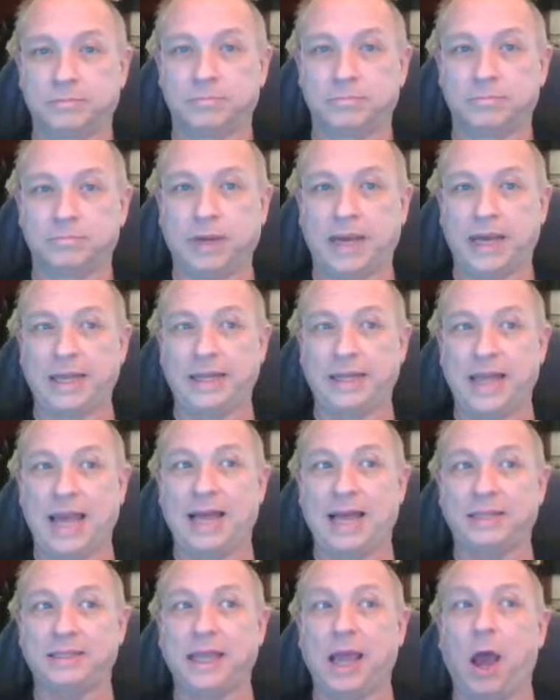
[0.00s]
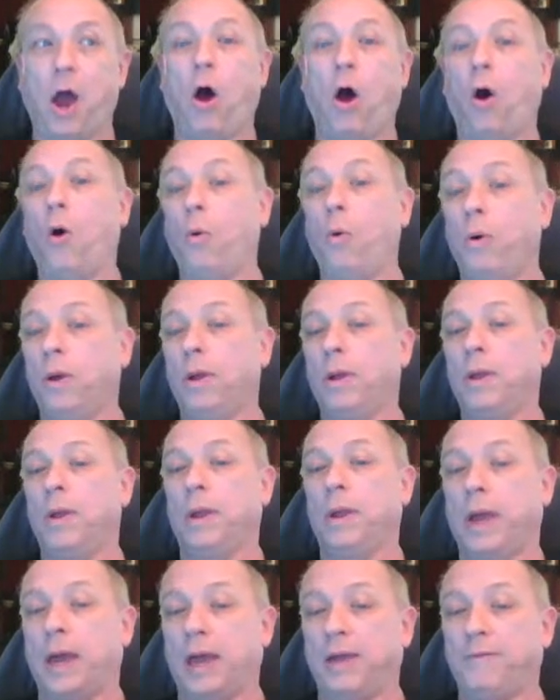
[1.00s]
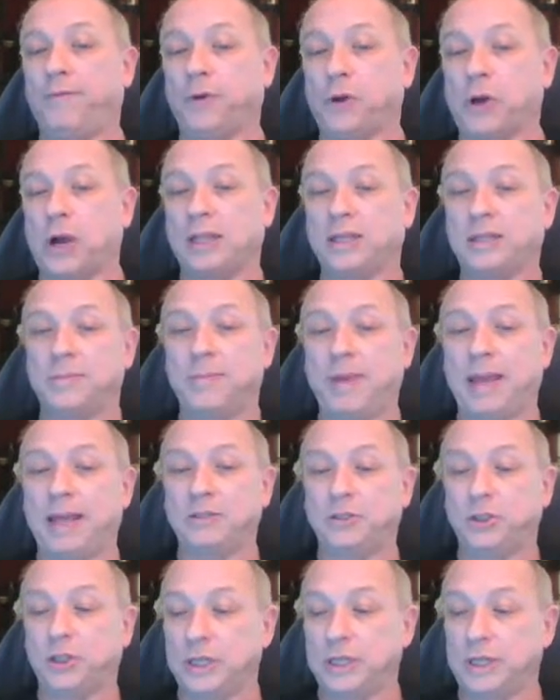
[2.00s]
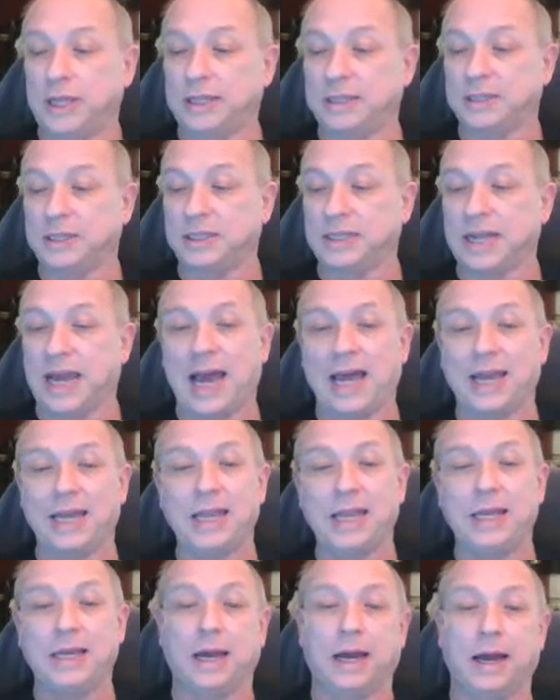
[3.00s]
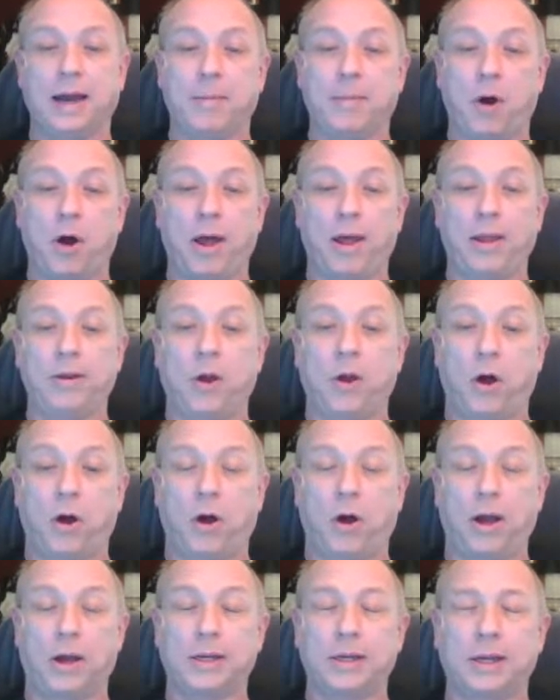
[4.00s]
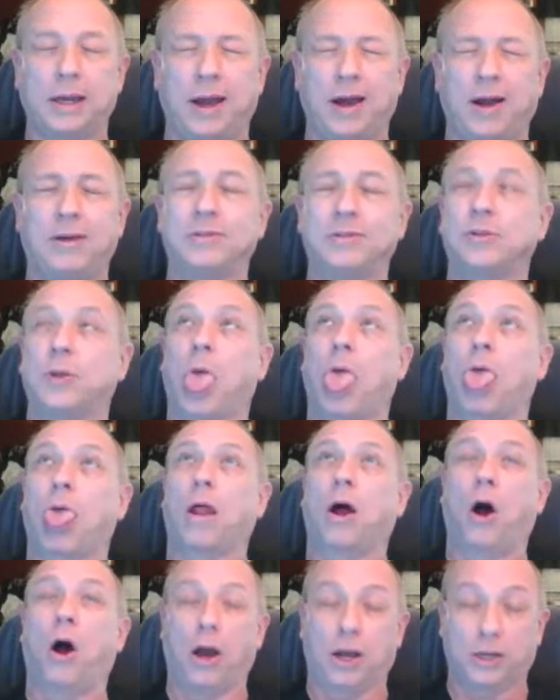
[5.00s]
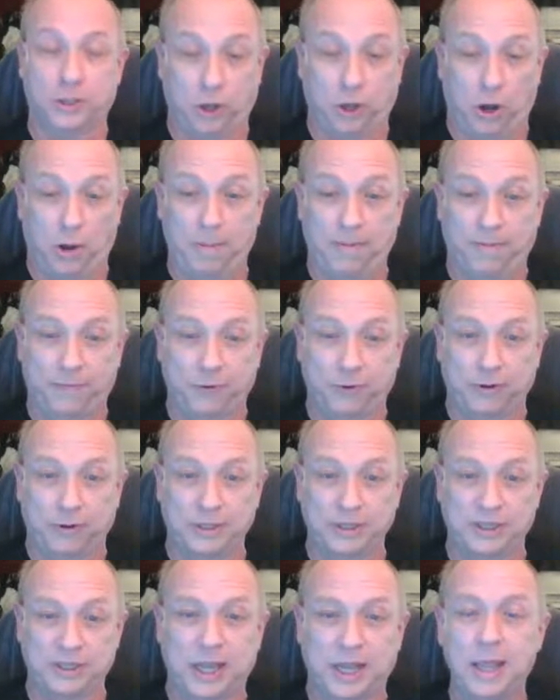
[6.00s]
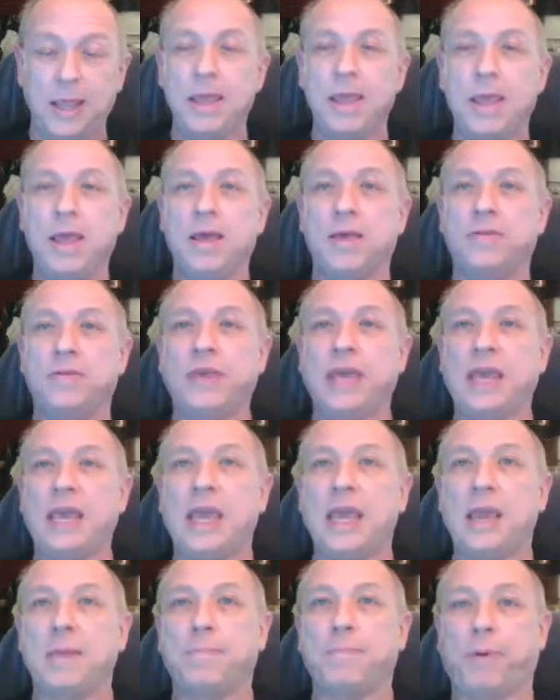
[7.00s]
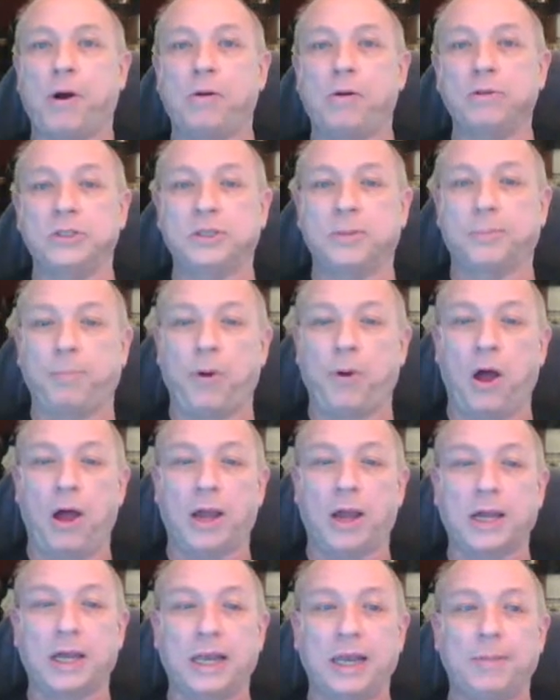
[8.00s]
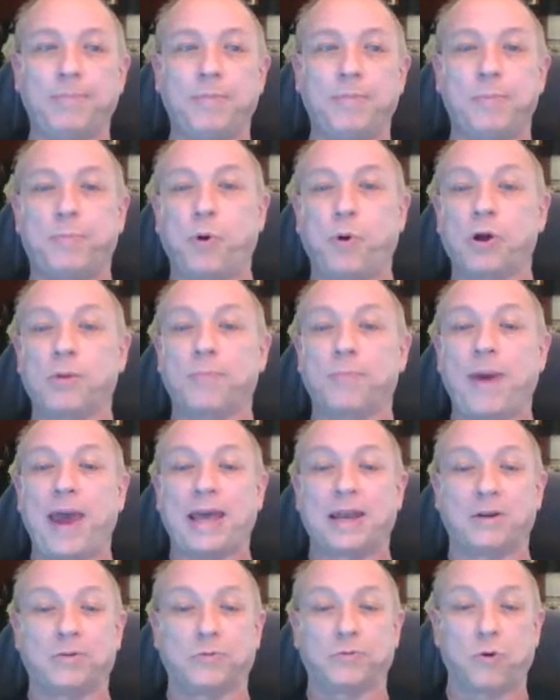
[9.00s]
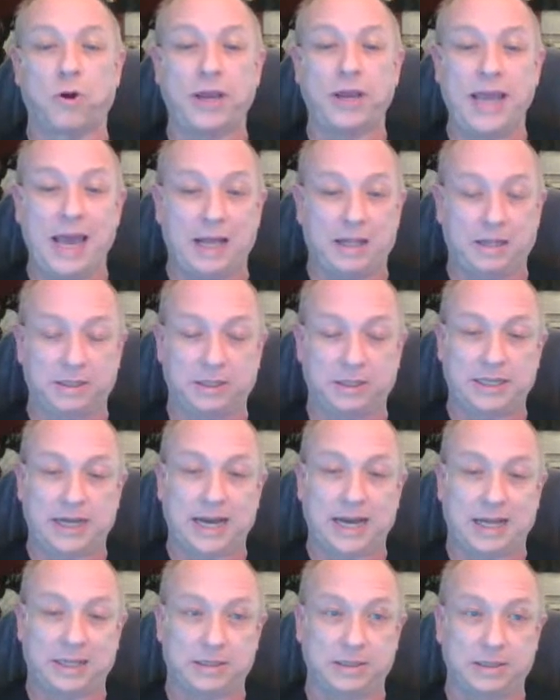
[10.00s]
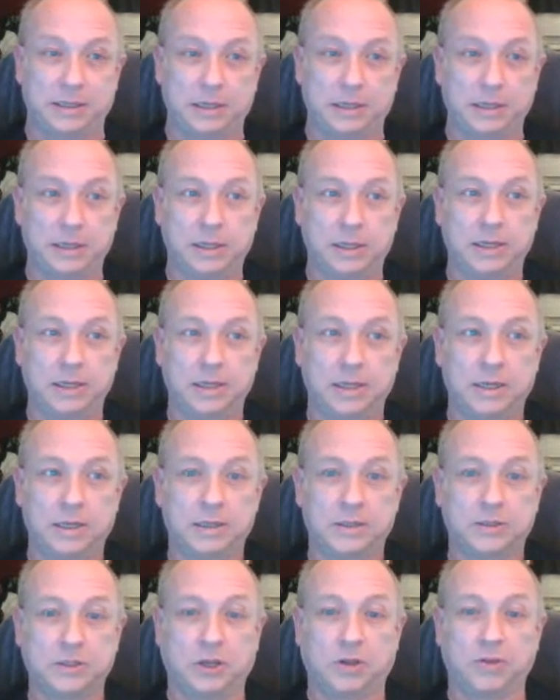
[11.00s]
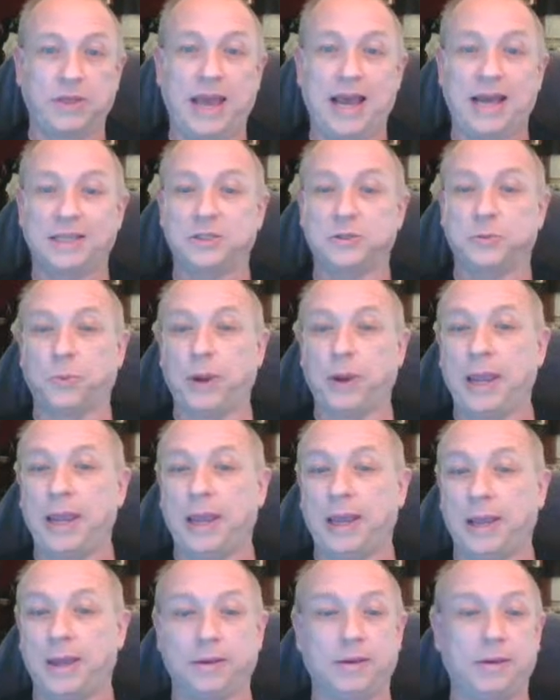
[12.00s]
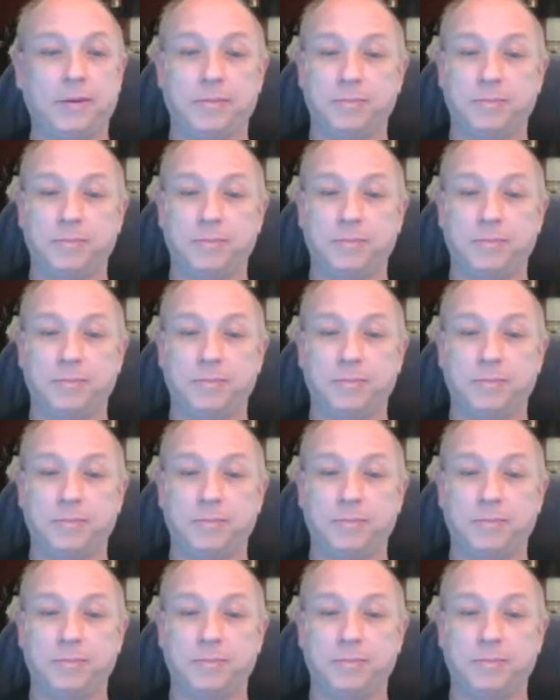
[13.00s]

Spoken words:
But that's it. Oh, I forgot to mention that starting on October 1st, the post-apocalypse book battle royale starts. So that's where,